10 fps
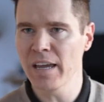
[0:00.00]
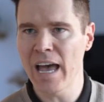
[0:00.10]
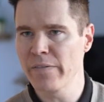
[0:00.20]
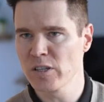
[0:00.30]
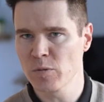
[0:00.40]
they
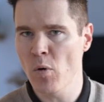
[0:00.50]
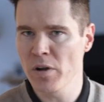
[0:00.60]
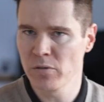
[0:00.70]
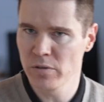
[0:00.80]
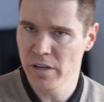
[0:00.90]
haven't
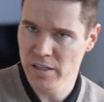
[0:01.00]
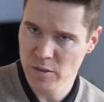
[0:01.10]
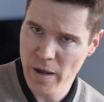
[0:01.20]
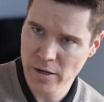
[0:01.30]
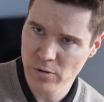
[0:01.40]
spoken to the
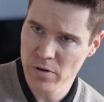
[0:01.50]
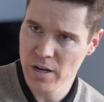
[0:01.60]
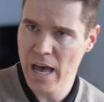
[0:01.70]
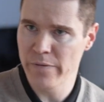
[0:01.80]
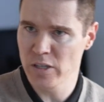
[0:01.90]
inspector,
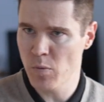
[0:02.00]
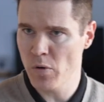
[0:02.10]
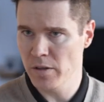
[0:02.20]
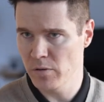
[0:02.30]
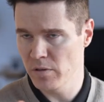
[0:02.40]
they haven't
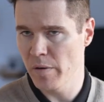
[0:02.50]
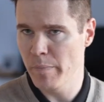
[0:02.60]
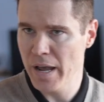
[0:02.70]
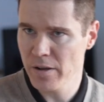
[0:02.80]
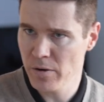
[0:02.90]
spoken to their
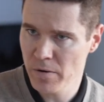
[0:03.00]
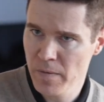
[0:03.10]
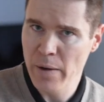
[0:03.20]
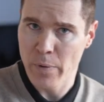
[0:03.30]
banker. And